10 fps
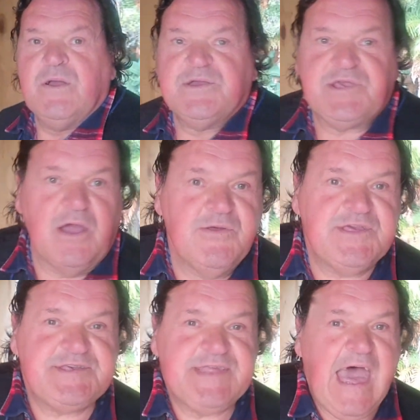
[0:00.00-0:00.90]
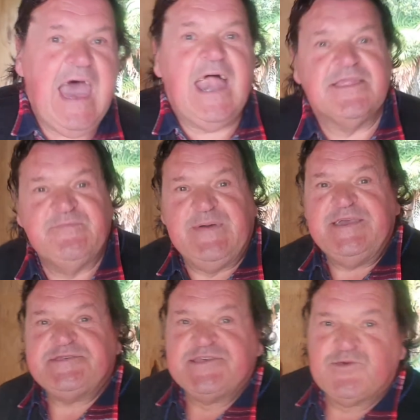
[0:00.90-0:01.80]
So this is the heart of the
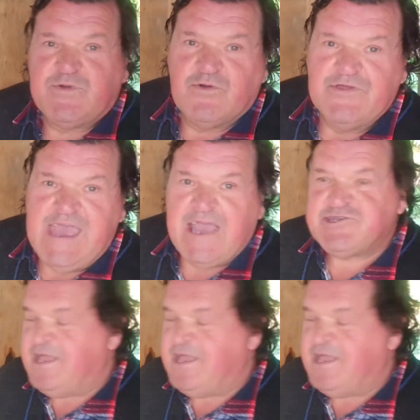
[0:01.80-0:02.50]
beast. This is where all the action